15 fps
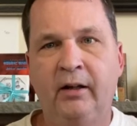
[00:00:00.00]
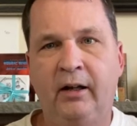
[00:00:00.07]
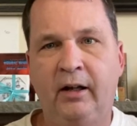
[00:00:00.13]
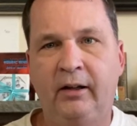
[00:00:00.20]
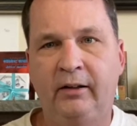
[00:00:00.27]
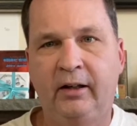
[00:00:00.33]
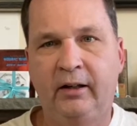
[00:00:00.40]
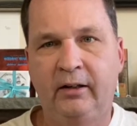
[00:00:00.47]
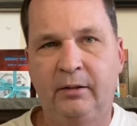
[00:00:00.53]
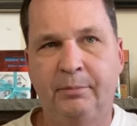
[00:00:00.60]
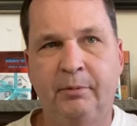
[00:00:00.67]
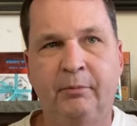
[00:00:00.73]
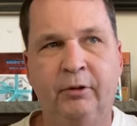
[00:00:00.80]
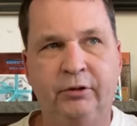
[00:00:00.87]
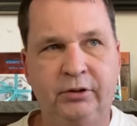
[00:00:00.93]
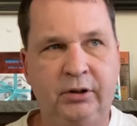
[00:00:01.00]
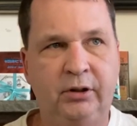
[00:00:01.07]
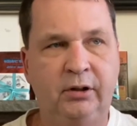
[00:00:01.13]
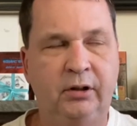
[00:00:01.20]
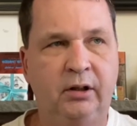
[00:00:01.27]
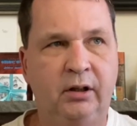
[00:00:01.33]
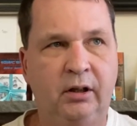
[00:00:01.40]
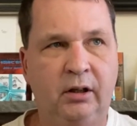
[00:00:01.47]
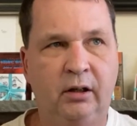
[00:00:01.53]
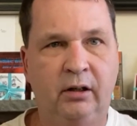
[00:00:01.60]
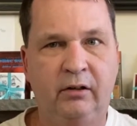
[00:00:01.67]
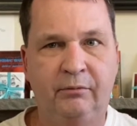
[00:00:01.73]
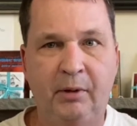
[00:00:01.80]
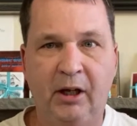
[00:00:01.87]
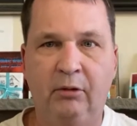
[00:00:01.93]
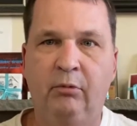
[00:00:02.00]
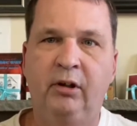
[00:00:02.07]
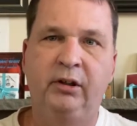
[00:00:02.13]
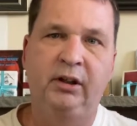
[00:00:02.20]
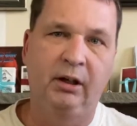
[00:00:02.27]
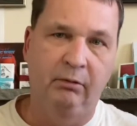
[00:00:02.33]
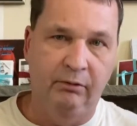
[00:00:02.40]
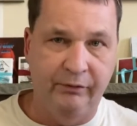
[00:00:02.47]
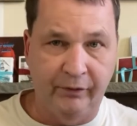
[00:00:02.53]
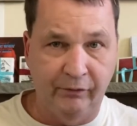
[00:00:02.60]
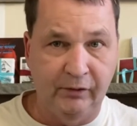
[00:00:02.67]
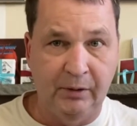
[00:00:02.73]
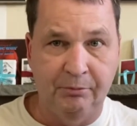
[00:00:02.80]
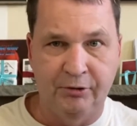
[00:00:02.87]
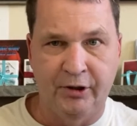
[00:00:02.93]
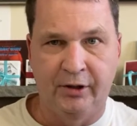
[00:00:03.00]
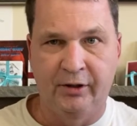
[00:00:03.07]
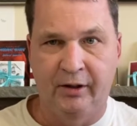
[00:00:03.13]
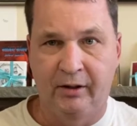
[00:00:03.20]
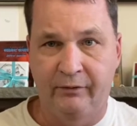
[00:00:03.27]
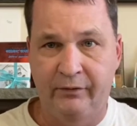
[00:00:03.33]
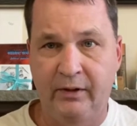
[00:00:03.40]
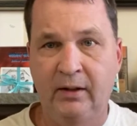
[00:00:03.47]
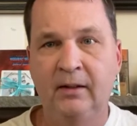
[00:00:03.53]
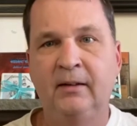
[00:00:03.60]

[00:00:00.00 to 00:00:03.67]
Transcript: and they had a promotion of buy one, get one 50% off.